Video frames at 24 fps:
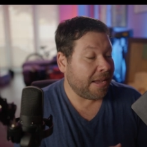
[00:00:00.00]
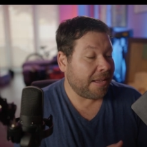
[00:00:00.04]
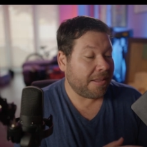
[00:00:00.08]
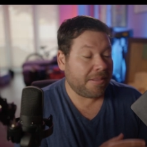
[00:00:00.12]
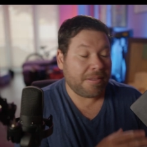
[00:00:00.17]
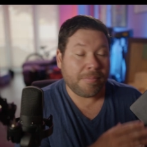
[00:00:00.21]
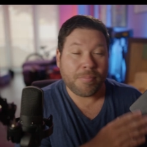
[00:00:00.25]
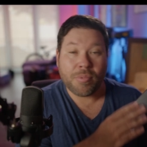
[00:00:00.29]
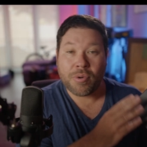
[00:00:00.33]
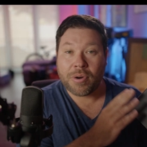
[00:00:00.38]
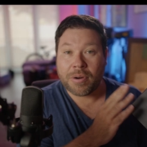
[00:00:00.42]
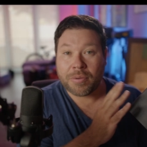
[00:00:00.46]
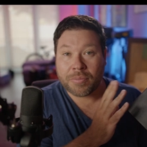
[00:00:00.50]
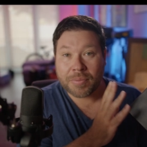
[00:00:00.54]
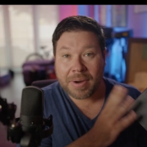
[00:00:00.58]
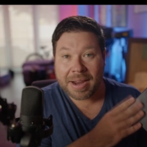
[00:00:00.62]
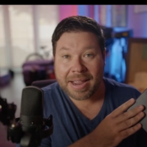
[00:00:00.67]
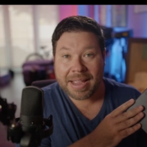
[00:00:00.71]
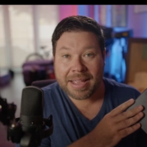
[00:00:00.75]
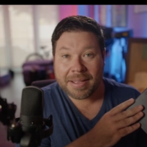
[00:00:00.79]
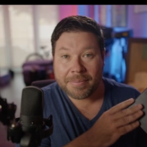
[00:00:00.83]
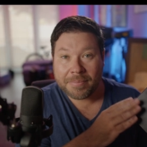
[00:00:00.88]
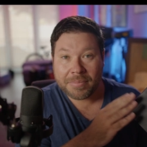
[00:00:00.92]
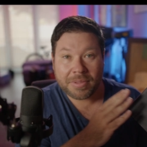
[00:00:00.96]
the more
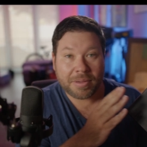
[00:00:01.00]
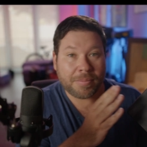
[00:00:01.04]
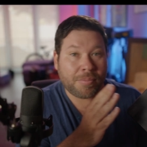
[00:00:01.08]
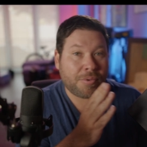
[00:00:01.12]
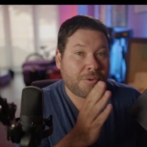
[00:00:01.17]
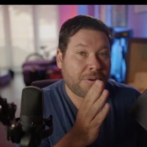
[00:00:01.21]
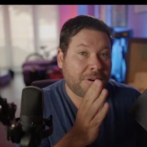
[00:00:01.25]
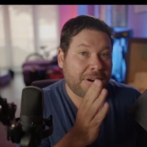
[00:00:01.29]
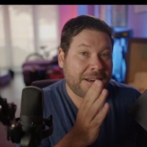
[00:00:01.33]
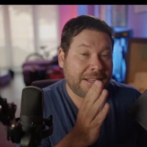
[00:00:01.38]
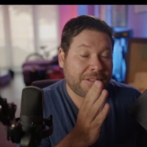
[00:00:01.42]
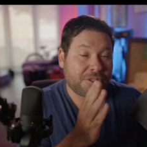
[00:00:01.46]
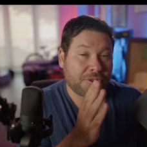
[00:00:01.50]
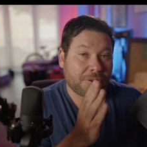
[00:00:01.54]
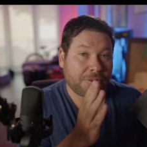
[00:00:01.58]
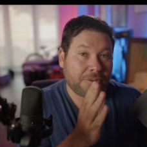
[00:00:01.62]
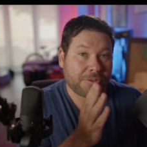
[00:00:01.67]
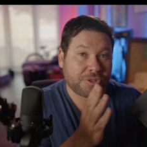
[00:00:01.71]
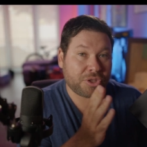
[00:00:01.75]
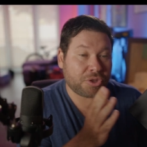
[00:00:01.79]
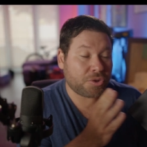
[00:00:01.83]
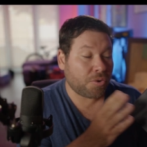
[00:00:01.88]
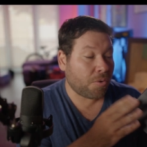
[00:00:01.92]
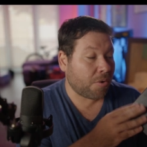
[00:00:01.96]
RAM, the more internal
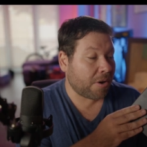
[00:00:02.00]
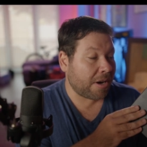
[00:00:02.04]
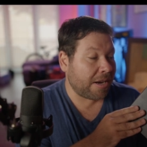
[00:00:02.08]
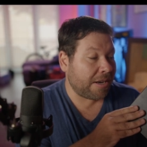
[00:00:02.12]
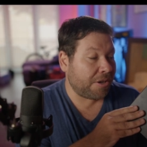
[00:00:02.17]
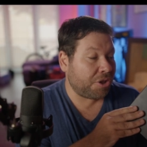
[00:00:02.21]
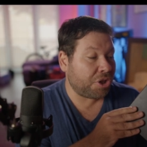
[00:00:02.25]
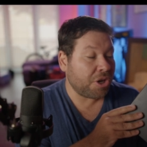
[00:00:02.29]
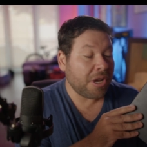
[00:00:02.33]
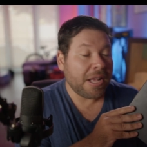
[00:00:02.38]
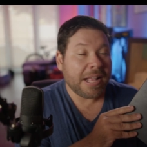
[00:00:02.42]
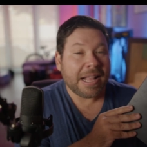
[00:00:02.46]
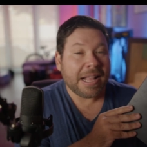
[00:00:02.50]
storage,